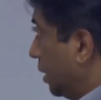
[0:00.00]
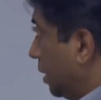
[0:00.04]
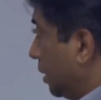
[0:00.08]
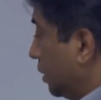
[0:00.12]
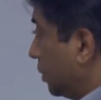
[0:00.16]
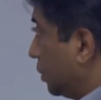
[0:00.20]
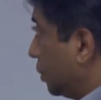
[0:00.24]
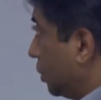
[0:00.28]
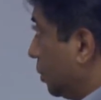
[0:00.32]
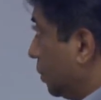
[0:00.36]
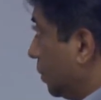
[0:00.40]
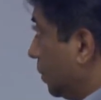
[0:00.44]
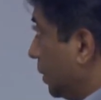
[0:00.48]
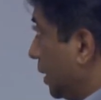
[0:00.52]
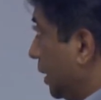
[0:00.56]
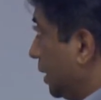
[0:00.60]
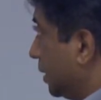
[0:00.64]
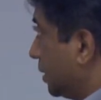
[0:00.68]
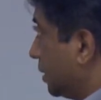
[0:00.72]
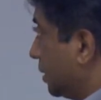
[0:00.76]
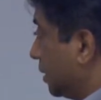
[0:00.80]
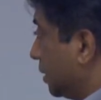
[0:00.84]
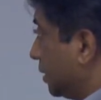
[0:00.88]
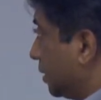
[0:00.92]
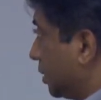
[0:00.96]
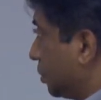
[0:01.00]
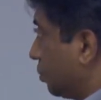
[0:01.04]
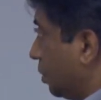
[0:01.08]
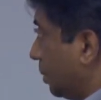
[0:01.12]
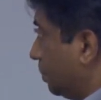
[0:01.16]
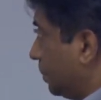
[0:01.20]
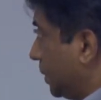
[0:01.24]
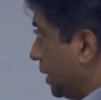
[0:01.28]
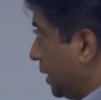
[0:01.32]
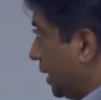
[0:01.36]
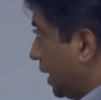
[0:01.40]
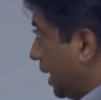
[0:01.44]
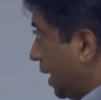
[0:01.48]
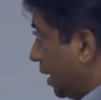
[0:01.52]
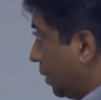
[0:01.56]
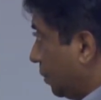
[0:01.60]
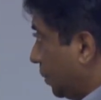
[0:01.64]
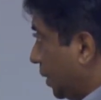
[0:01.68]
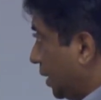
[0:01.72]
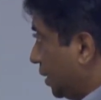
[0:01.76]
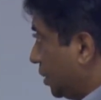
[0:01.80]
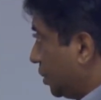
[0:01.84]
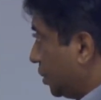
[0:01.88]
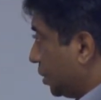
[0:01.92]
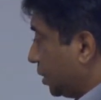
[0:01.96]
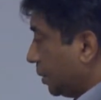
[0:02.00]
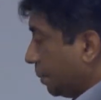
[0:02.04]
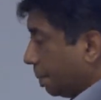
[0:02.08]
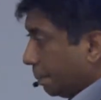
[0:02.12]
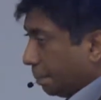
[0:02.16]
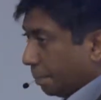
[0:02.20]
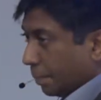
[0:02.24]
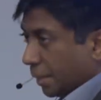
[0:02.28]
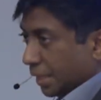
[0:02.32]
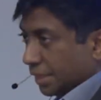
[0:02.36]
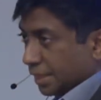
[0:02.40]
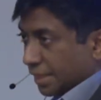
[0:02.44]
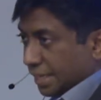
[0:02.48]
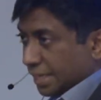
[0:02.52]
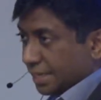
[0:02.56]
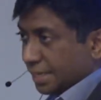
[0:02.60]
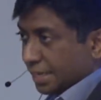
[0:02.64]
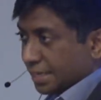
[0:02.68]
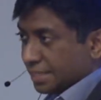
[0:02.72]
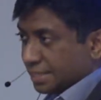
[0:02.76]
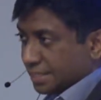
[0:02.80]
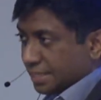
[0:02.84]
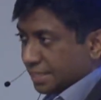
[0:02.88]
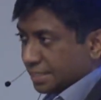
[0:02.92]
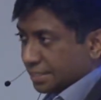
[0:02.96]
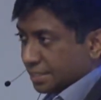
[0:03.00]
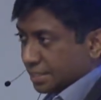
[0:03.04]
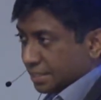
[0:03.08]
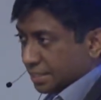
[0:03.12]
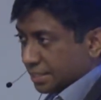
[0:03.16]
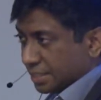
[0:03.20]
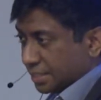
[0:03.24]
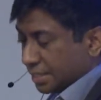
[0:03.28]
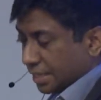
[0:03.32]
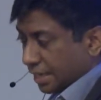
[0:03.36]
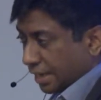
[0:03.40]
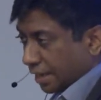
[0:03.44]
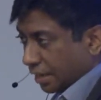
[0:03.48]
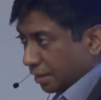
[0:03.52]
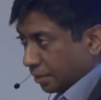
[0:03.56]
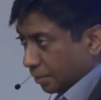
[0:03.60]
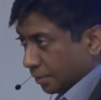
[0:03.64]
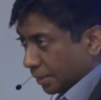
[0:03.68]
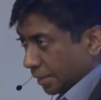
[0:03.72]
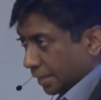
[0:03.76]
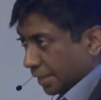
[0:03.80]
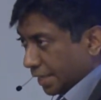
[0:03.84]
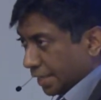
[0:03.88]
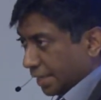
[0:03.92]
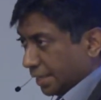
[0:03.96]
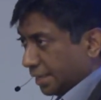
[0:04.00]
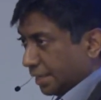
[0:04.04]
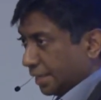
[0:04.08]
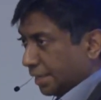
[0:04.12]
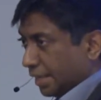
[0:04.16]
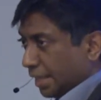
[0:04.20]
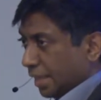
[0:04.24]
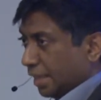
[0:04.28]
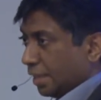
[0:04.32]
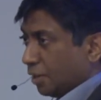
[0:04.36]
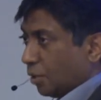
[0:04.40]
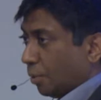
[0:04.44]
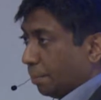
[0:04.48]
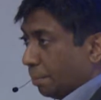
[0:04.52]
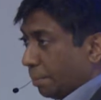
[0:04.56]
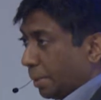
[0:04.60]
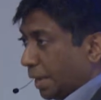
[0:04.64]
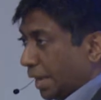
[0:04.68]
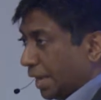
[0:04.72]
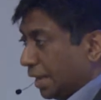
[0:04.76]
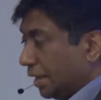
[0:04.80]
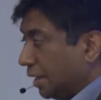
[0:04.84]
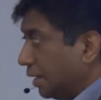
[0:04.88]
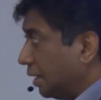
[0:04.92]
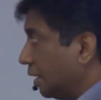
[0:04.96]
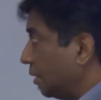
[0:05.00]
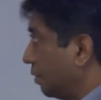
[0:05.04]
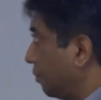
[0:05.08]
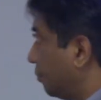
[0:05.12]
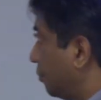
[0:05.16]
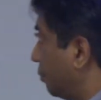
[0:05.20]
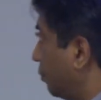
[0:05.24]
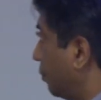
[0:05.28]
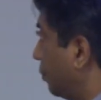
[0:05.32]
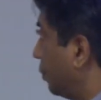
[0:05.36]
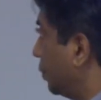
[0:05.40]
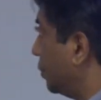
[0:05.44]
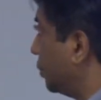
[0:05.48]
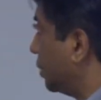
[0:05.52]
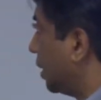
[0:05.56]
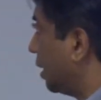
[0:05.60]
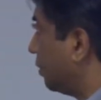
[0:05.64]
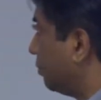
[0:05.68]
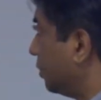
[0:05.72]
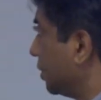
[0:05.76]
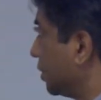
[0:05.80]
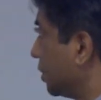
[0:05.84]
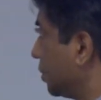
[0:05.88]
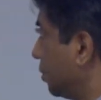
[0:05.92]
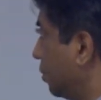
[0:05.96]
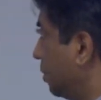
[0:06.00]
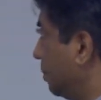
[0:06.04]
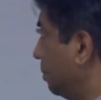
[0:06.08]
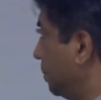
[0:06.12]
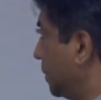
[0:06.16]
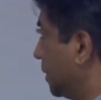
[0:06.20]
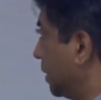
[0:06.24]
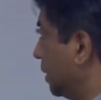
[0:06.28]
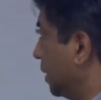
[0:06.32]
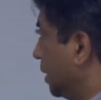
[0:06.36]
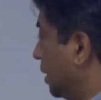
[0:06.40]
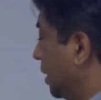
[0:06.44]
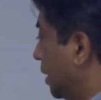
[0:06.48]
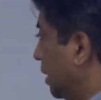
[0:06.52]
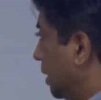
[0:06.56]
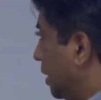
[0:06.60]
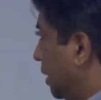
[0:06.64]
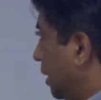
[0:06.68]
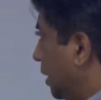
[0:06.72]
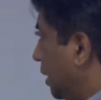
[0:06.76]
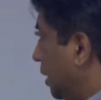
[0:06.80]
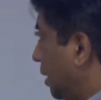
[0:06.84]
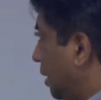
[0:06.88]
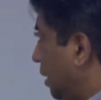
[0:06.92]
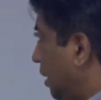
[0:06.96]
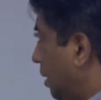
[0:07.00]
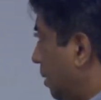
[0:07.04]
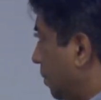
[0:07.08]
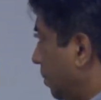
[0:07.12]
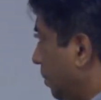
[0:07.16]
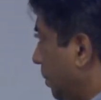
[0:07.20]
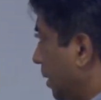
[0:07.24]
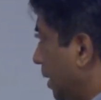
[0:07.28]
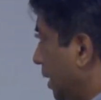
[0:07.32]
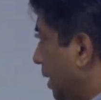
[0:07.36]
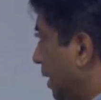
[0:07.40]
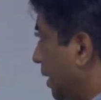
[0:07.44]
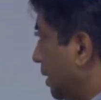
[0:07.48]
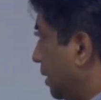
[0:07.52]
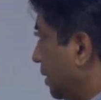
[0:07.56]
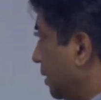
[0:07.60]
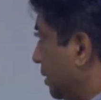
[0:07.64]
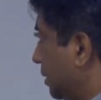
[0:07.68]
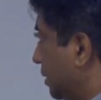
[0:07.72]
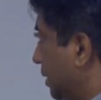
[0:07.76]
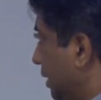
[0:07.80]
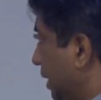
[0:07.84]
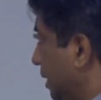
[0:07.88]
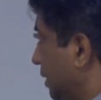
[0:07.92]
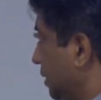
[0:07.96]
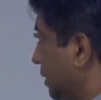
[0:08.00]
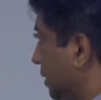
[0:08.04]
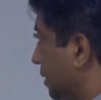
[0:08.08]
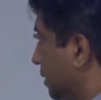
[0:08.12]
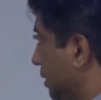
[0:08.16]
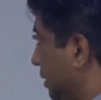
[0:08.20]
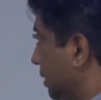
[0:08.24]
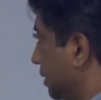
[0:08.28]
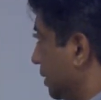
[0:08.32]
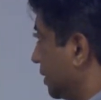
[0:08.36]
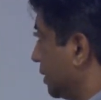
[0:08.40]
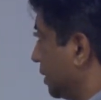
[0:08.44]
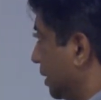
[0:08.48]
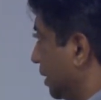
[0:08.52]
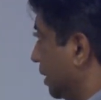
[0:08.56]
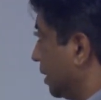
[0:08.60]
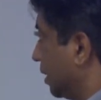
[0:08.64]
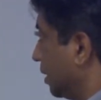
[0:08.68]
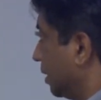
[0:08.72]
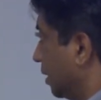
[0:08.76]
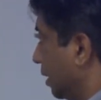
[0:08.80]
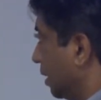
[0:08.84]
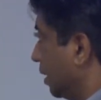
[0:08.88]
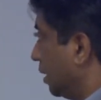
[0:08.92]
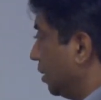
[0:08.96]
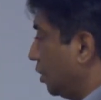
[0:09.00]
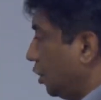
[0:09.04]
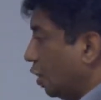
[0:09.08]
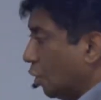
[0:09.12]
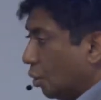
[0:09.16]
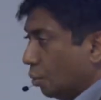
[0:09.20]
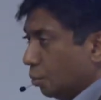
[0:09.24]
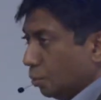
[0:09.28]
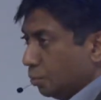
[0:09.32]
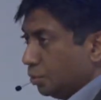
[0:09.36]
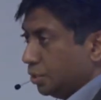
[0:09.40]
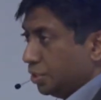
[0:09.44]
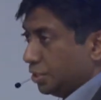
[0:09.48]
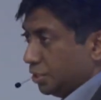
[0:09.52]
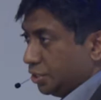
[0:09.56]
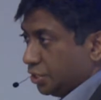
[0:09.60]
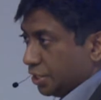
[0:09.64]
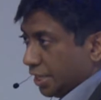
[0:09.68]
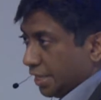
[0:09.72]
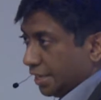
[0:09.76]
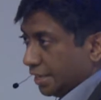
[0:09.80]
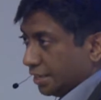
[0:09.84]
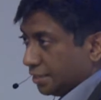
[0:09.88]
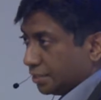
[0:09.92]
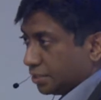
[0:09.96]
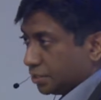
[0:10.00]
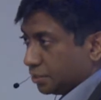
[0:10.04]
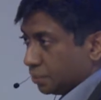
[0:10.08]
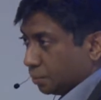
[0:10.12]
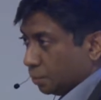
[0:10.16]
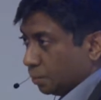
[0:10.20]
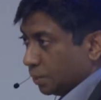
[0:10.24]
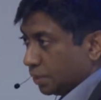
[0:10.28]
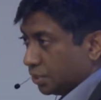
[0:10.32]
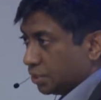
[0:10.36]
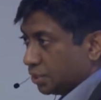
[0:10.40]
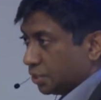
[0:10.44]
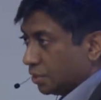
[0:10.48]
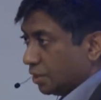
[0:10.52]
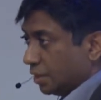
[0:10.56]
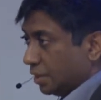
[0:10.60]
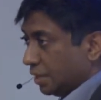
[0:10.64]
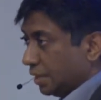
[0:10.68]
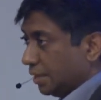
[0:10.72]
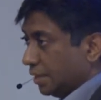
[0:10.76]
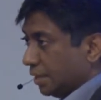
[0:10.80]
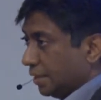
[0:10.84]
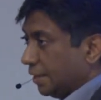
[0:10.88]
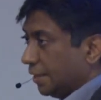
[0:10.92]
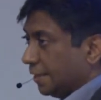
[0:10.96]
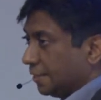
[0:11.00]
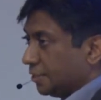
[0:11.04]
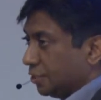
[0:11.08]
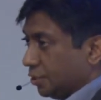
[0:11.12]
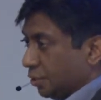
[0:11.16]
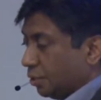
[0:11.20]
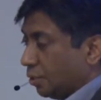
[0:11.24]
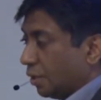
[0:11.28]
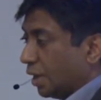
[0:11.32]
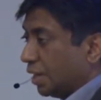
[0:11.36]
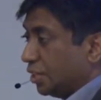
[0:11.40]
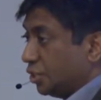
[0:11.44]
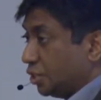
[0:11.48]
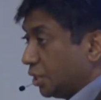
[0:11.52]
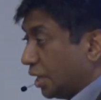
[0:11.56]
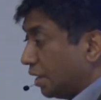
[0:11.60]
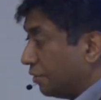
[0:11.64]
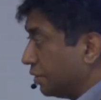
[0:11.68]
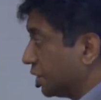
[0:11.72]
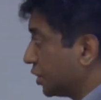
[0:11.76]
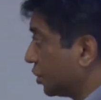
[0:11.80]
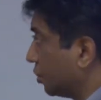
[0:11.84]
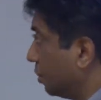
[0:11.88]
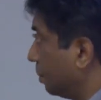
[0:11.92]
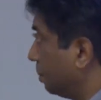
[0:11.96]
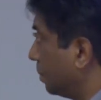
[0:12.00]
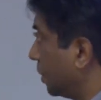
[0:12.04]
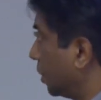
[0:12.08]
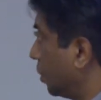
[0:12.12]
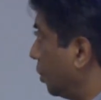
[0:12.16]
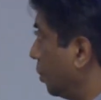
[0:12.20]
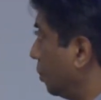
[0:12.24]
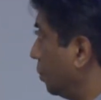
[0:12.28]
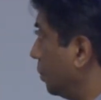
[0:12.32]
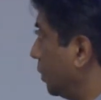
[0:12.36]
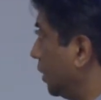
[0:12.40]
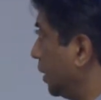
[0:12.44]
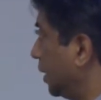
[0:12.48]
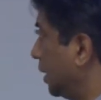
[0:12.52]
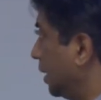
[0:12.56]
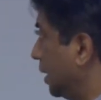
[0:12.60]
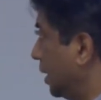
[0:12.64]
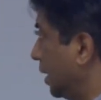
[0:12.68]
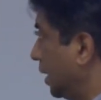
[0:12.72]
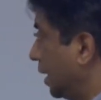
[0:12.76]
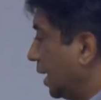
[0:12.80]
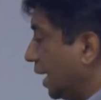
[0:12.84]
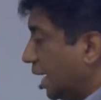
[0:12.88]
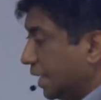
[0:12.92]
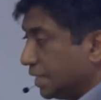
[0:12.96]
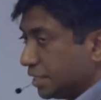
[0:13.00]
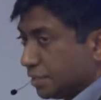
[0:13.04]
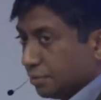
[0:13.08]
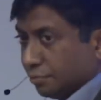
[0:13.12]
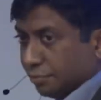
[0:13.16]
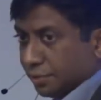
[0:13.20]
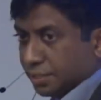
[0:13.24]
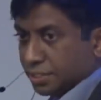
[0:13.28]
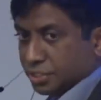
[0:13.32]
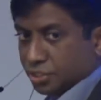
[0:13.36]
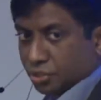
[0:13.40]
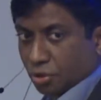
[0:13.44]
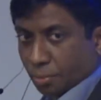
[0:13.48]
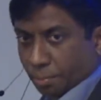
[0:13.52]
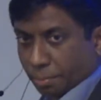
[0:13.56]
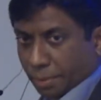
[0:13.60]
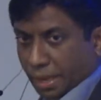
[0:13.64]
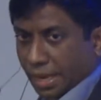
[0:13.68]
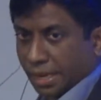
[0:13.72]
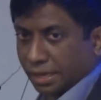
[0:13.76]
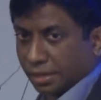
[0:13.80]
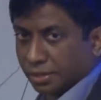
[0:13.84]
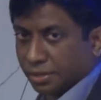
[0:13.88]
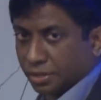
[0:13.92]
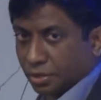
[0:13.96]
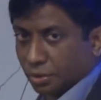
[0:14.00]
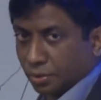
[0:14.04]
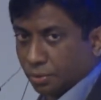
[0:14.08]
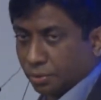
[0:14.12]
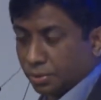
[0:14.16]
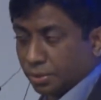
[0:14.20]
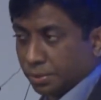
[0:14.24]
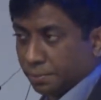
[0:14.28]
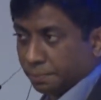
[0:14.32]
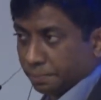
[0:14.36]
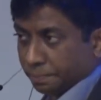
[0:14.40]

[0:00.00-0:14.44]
So it's a scripted language, but there does exist now a compiler for JavaScript. And there exists this thing, Node.js, which lets you run JavaScript code as if it's compiled code.